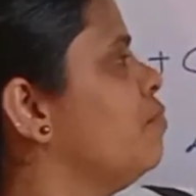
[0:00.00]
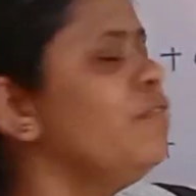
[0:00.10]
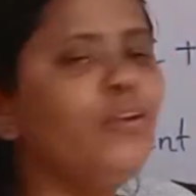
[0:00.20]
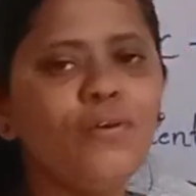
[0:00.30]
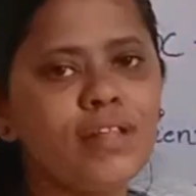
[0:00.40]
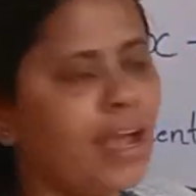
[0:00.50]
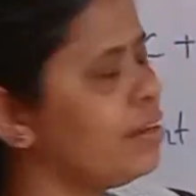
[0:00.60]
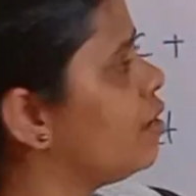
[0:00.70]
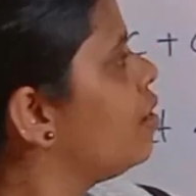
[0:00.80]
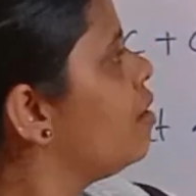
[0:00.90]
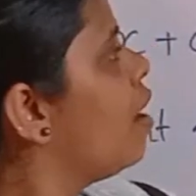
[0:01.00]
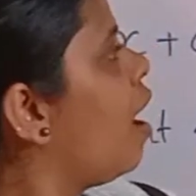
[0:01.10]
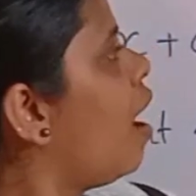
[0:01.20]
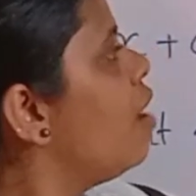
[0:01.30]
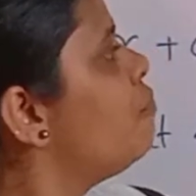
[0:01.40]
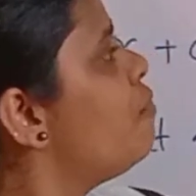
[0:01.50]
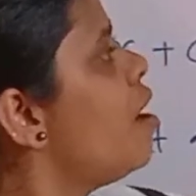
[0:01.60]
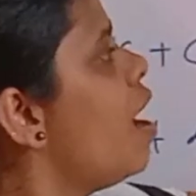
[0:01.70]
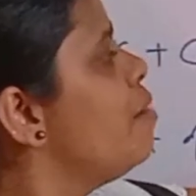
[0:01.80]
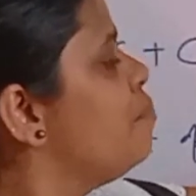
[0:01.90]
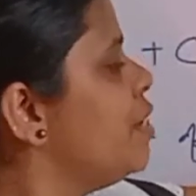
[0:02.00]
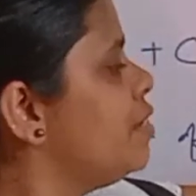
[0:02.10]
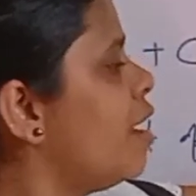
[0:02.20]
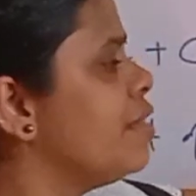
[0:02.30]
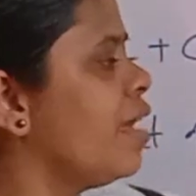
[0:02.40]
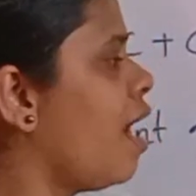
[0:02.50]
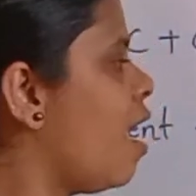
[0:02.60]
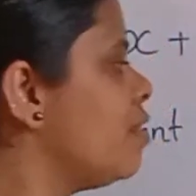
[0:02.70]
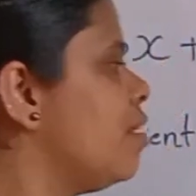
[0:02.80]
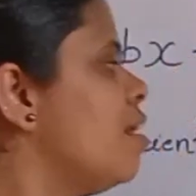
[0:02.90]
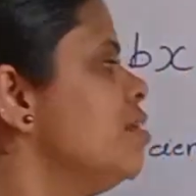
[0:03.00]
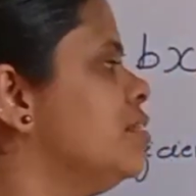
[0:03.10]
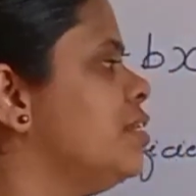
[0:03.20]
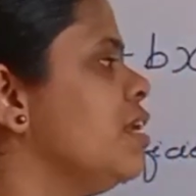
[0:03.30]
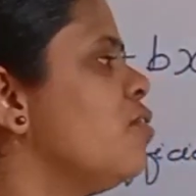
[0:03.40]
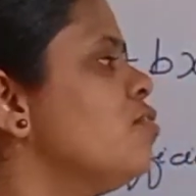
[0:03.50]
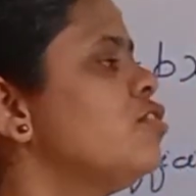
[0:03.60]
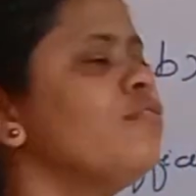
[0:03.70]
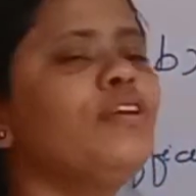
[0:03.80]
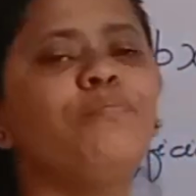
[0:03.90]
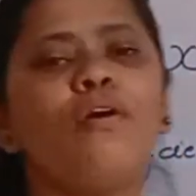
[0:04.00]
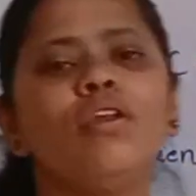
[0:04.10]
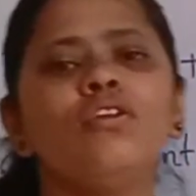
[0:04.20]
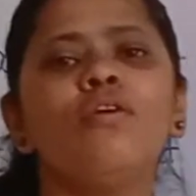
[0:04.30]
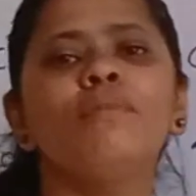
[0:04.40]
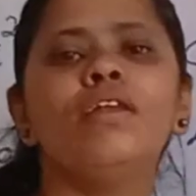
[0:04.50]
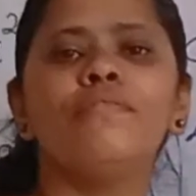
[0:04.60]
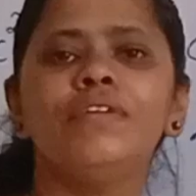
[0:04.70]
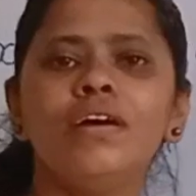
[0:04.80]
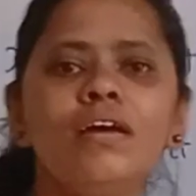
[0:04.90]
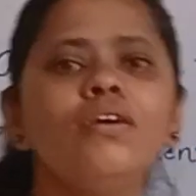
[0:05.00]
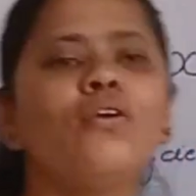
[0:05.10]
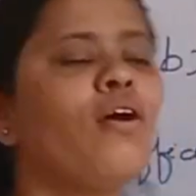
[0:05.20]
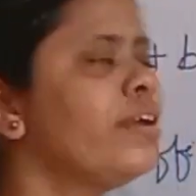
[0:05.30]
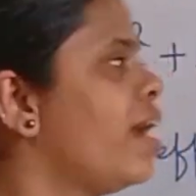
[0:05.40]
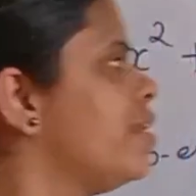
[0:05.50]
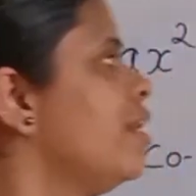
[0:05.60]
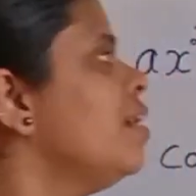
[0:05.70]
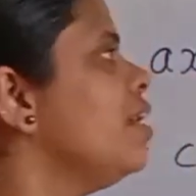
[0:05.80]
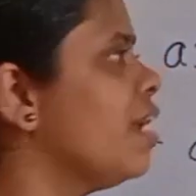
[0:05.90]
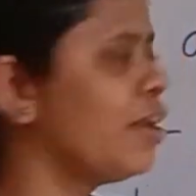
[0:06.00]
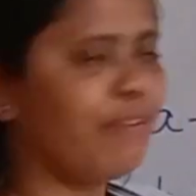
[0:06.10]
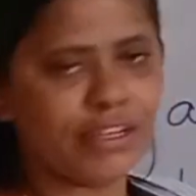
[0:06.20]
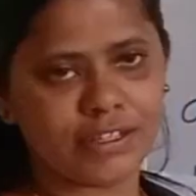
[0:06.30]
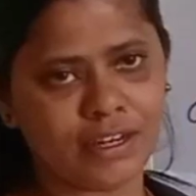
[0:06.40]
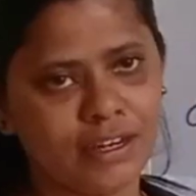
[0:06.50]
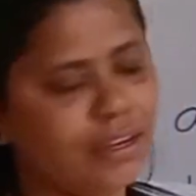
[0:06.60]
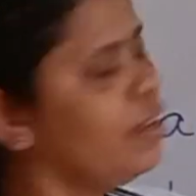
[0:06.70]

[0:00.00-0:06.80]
We know that alpha and beta, they are the zeros of the polynomial of the quadratic equation.